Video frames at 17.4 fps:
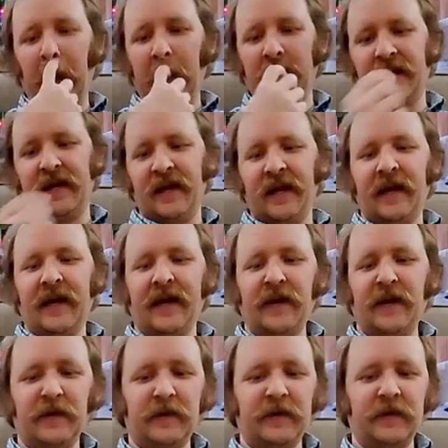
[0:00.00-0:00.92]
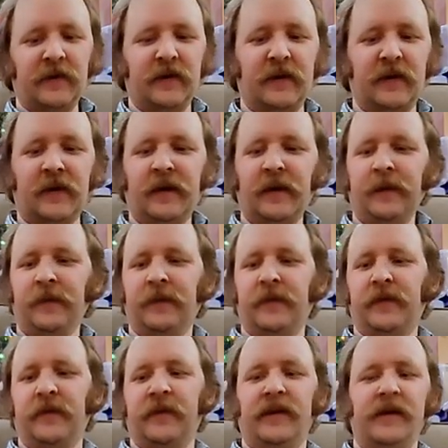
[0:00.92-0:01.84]
Today I will be drinking
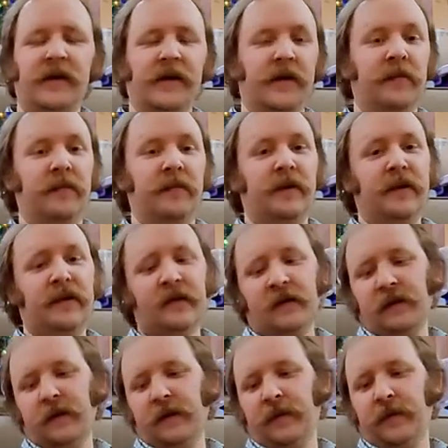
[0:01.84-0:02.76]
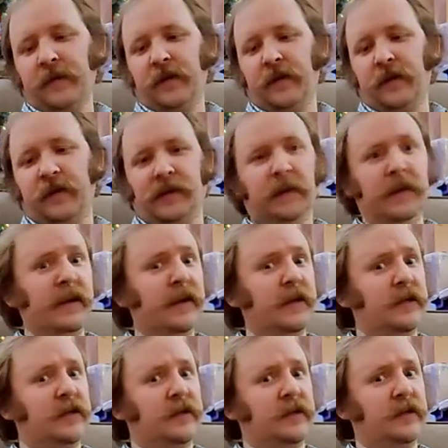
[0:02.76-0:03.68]
the Abita
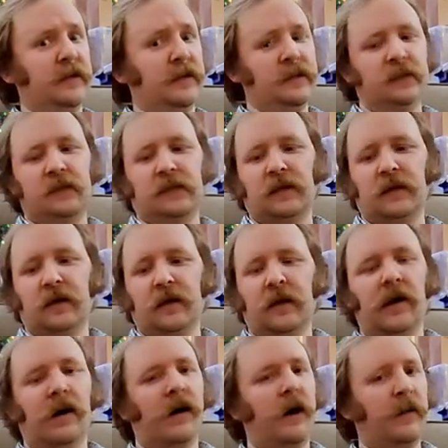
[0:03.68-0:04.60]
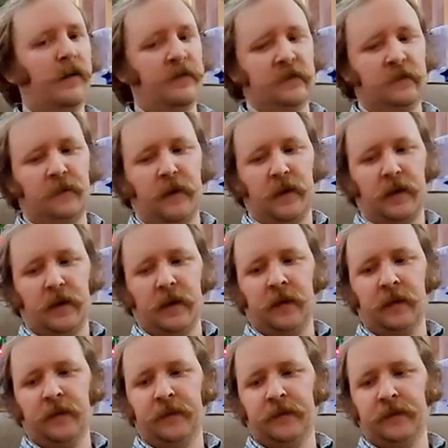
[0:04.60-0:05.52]
Limited Series Office Party.
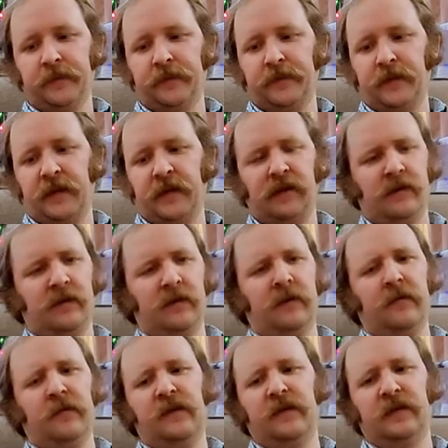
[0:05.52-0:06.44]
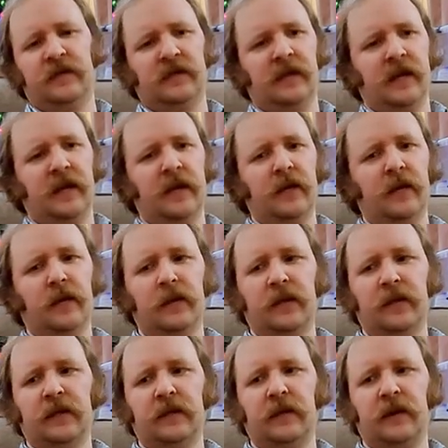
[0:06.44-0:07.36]
I don't know if this is an annual
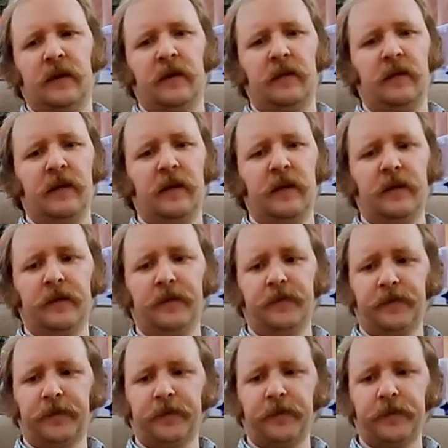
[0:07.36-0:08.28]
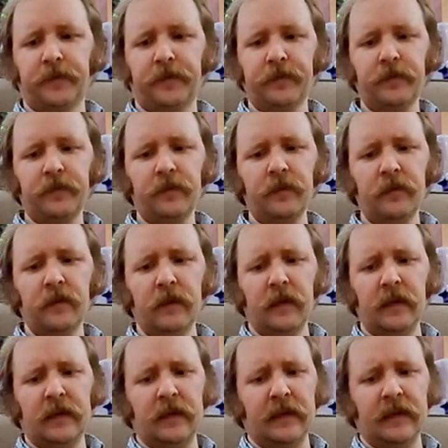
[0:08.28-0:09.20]
release by Abita,
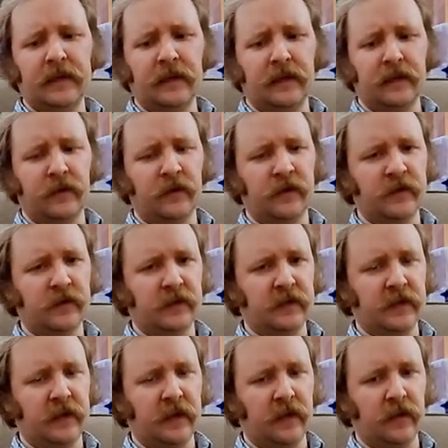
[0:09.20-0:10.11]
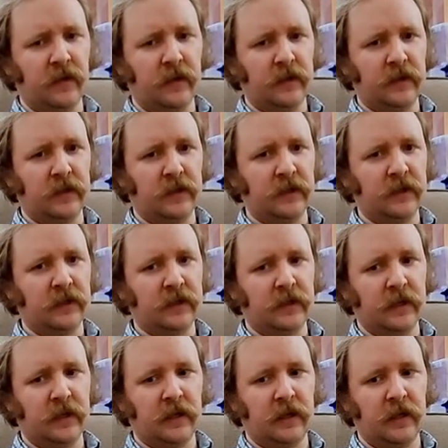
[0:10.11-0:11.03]
unlike their Christmas Ale, which is
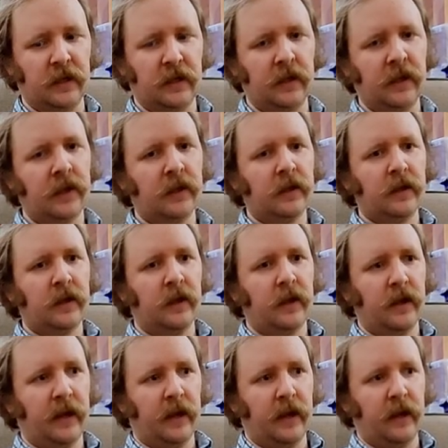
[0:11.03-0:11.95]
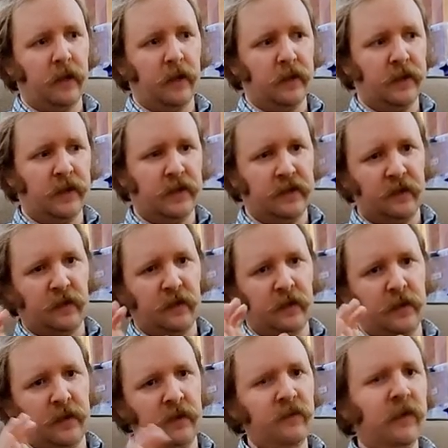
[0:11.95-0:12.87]
an annual release, I do
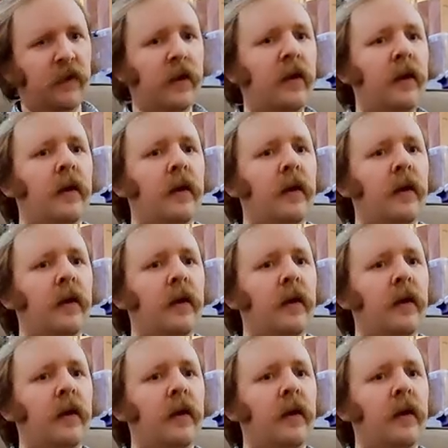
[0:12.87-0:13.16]
believe.